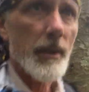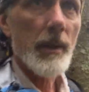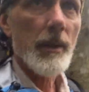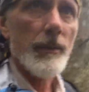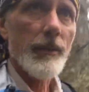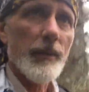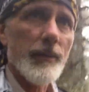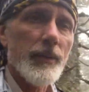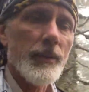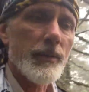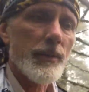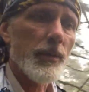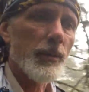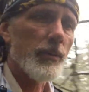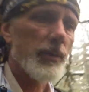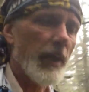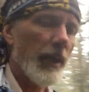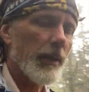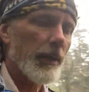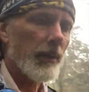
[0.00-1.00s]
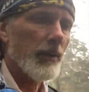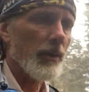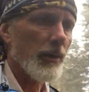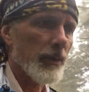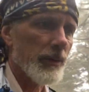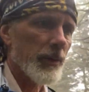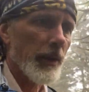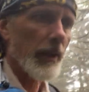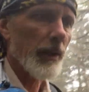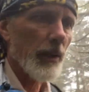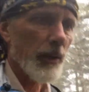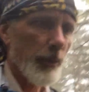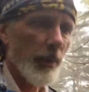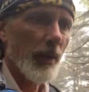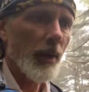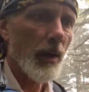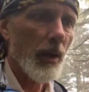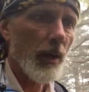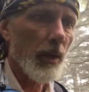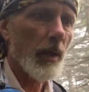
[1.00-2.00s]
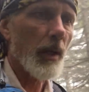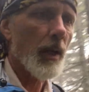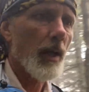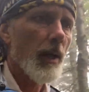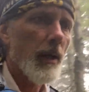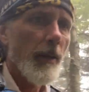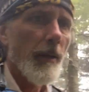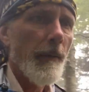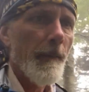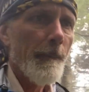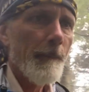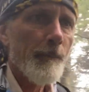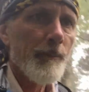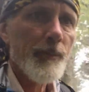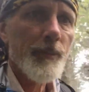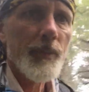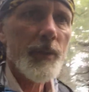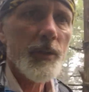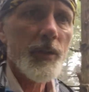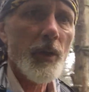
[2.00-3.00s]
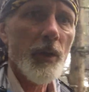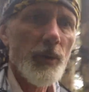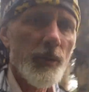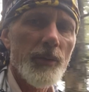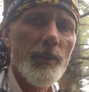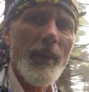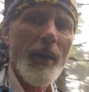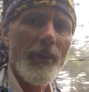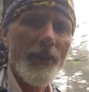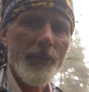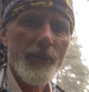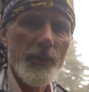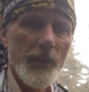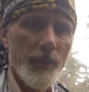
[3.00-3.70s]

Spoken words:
If it's too technical, it'll take a little bit longer. So it's about 3